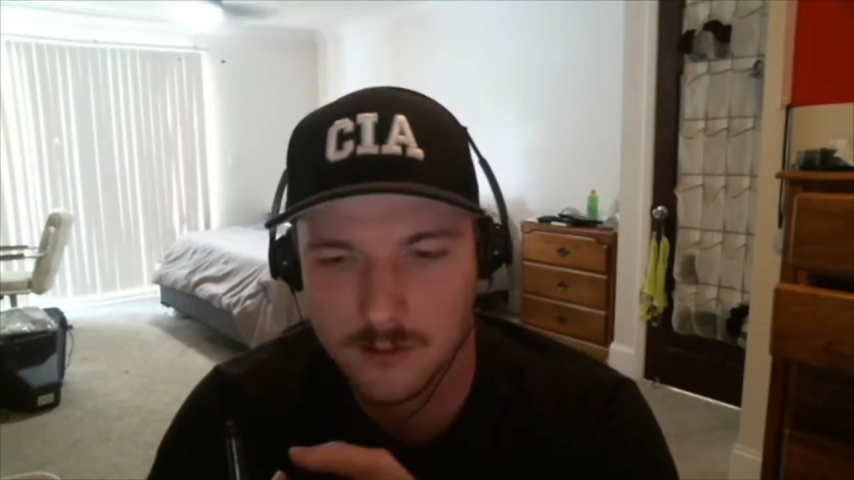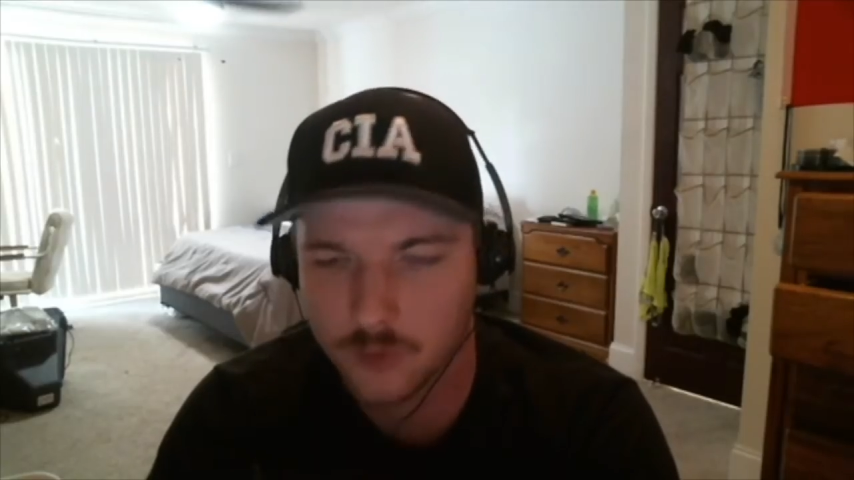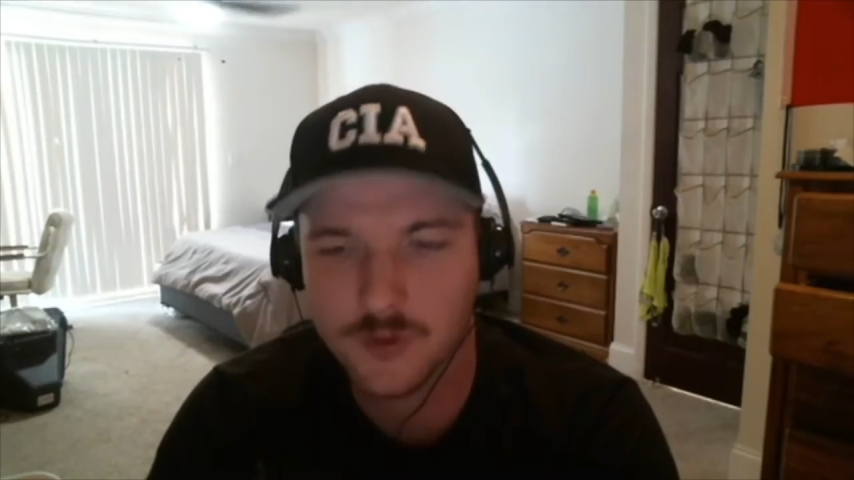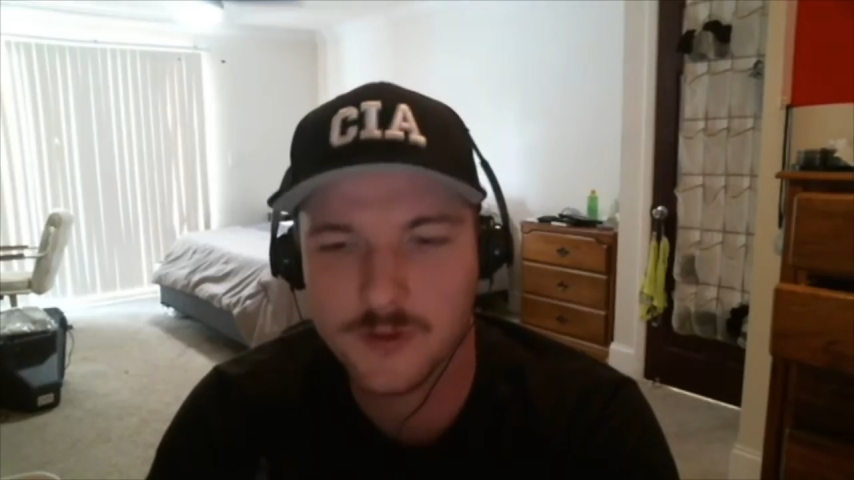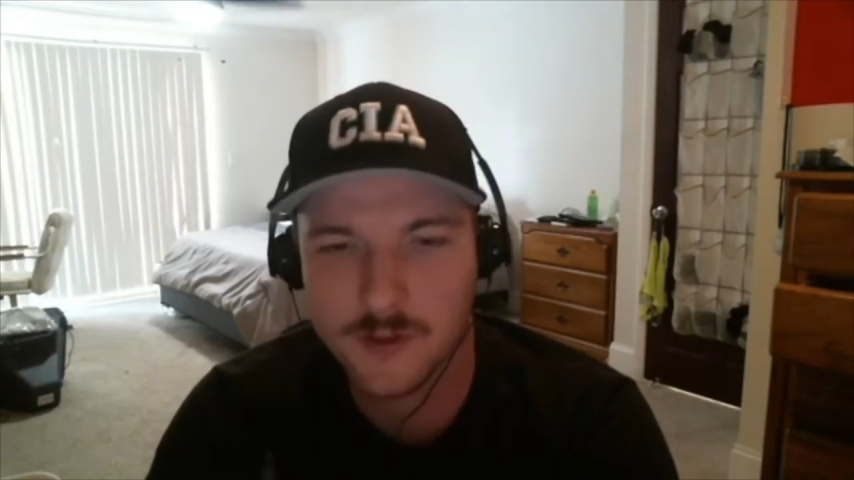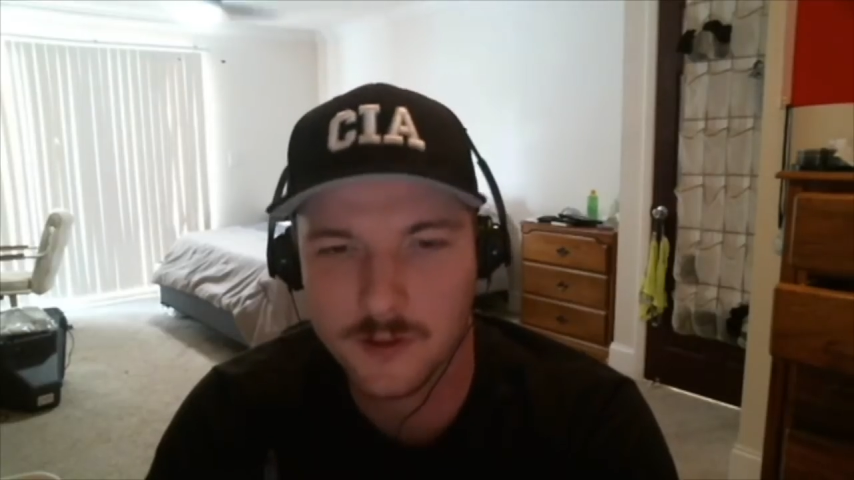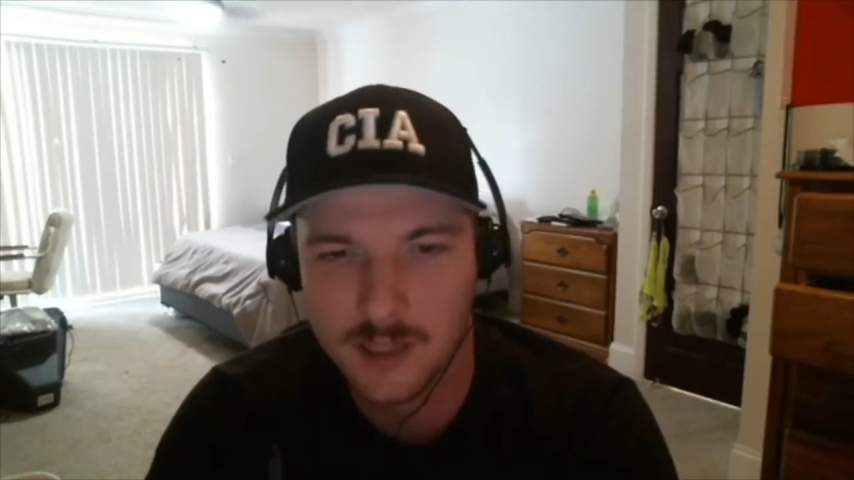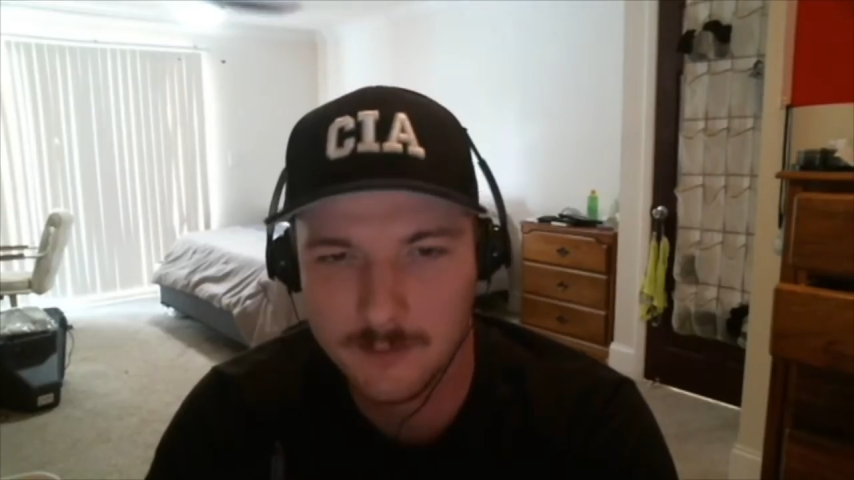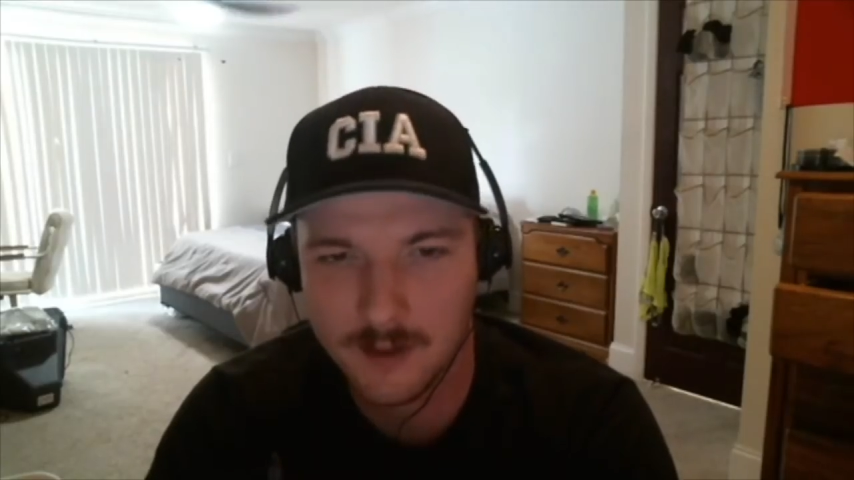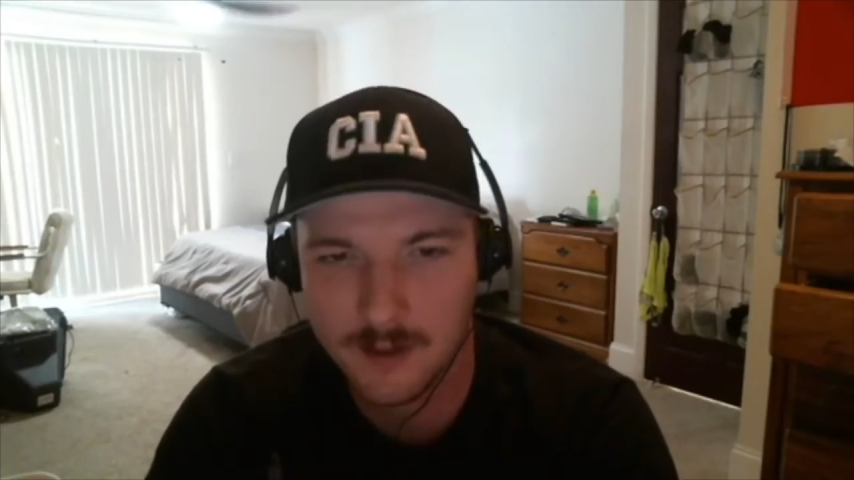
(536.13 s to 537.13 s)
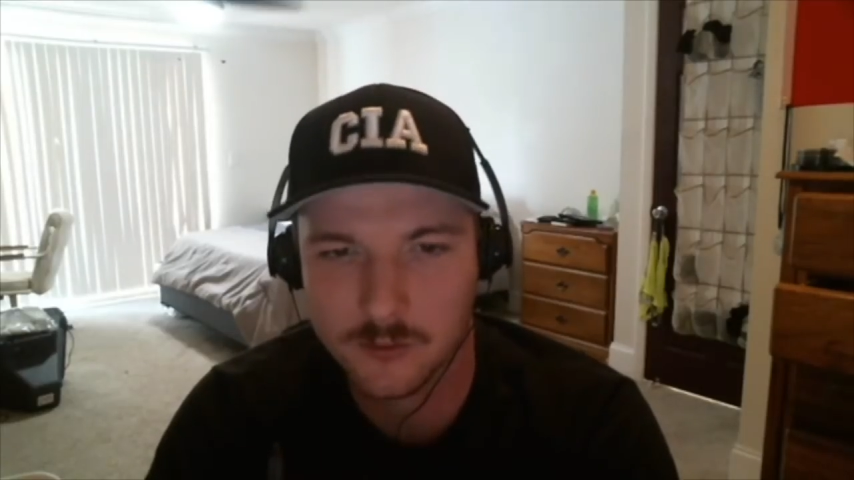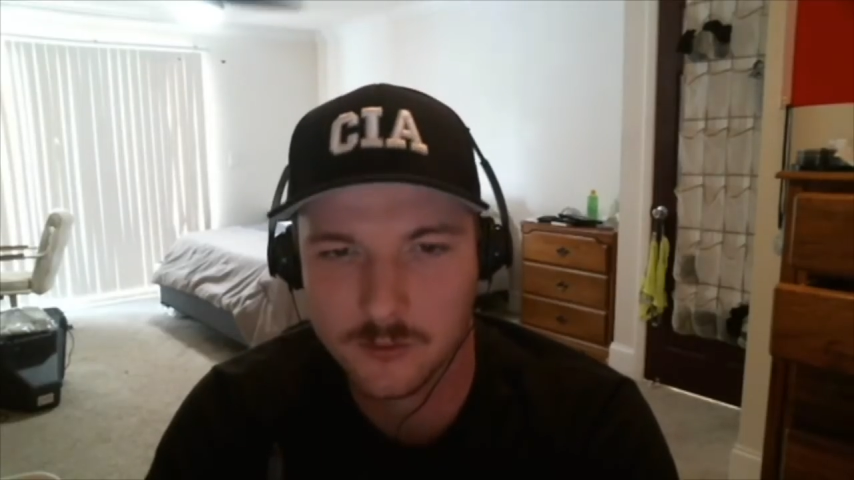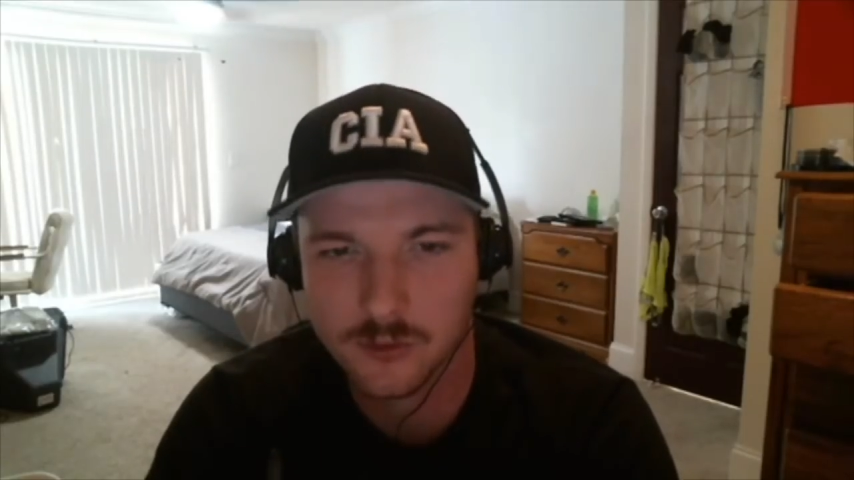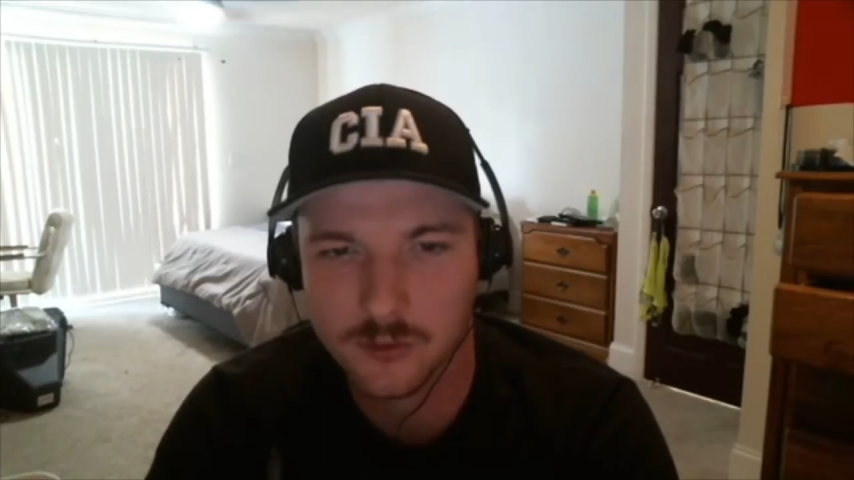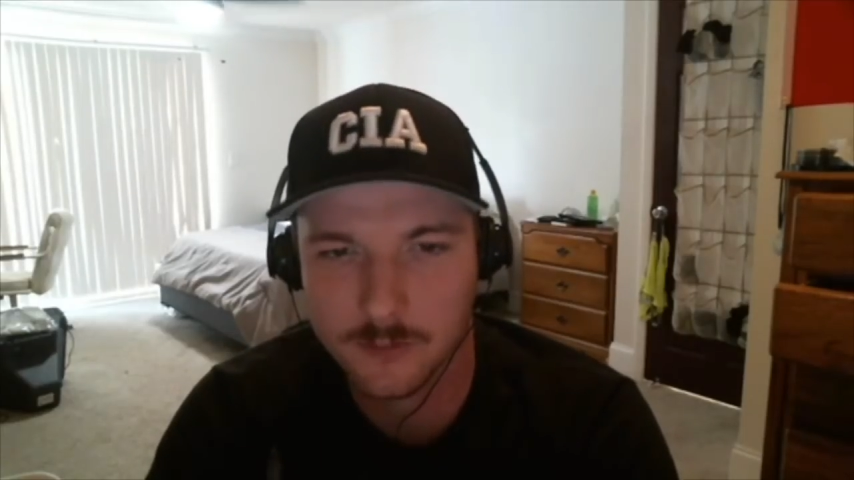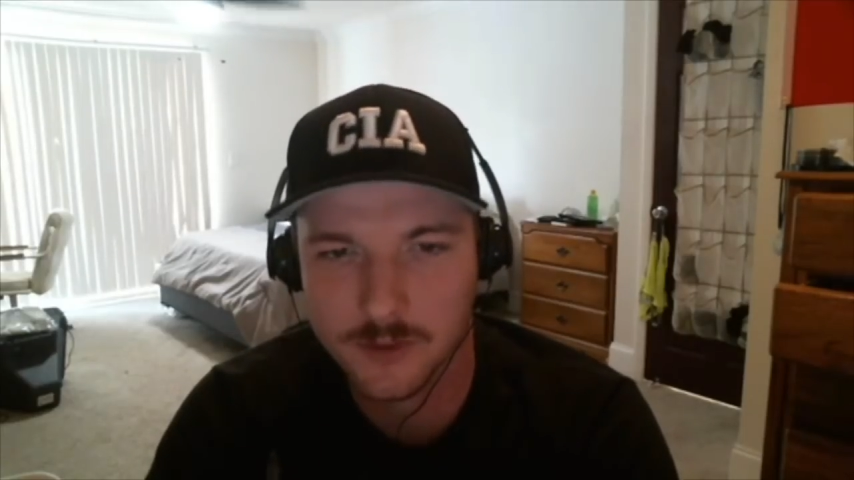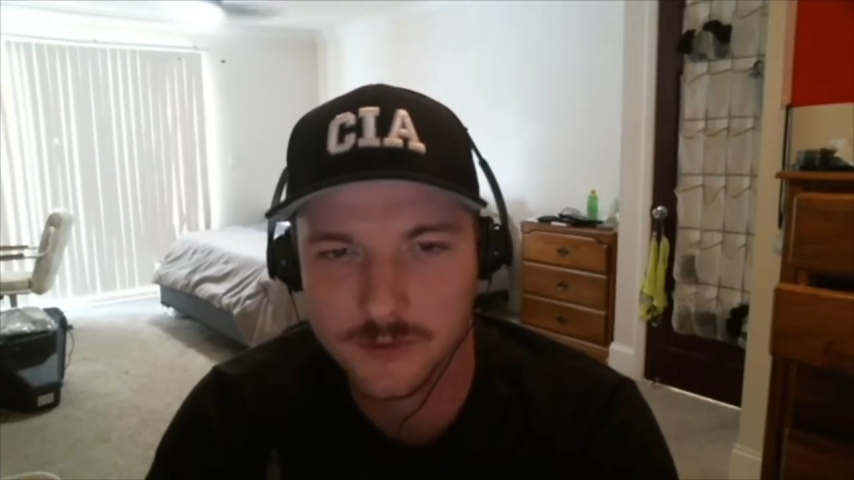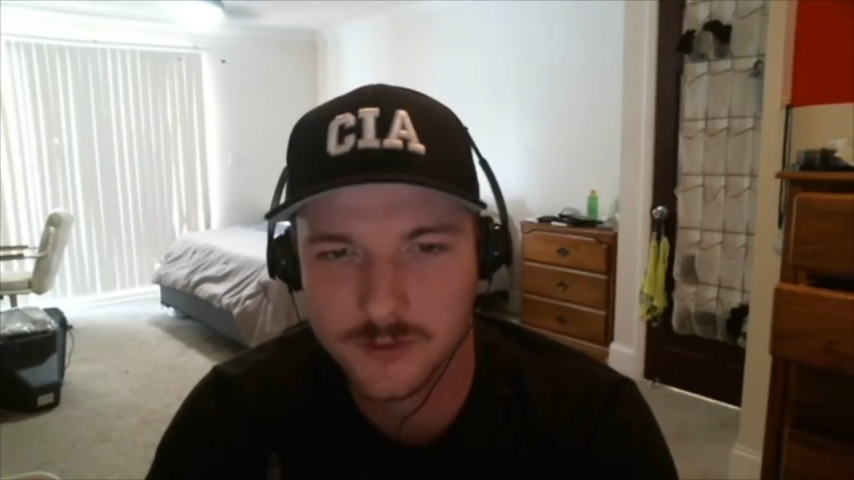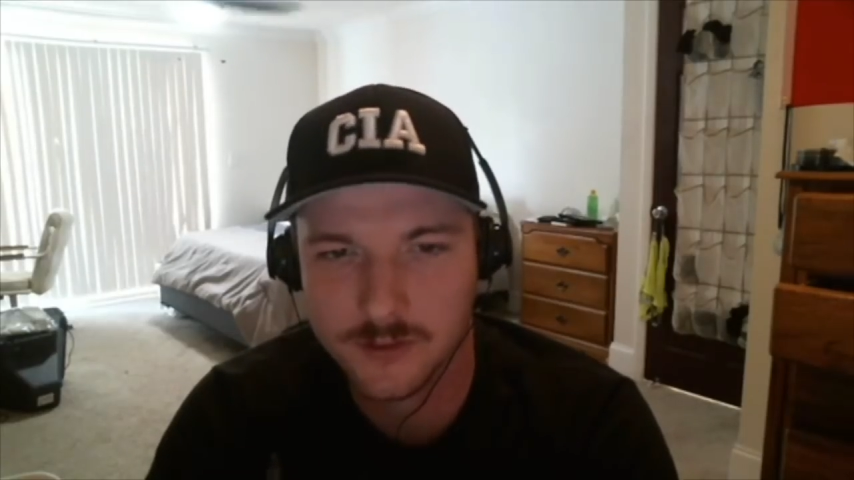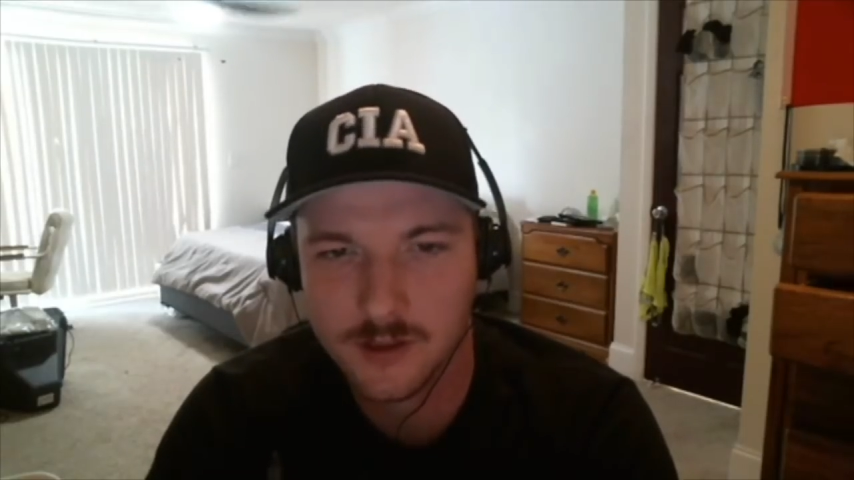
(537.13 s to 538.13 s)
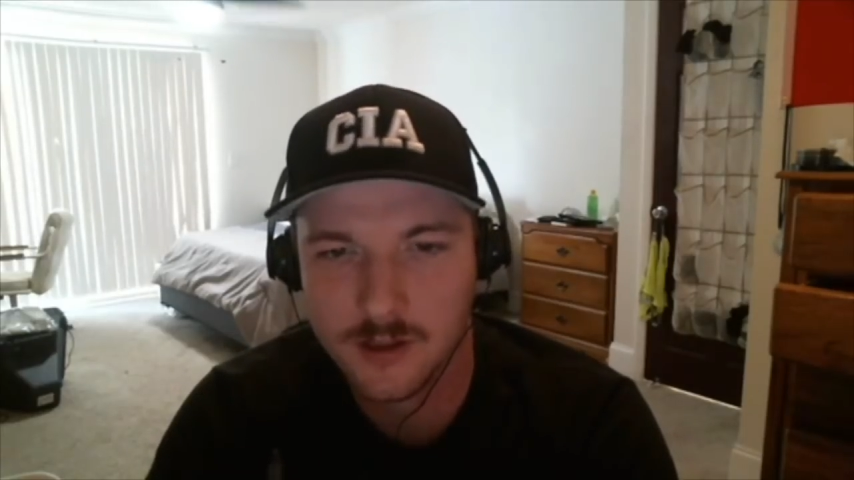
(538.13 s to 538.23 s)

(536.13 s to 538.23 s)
World Trade Center came down in controlled demolition,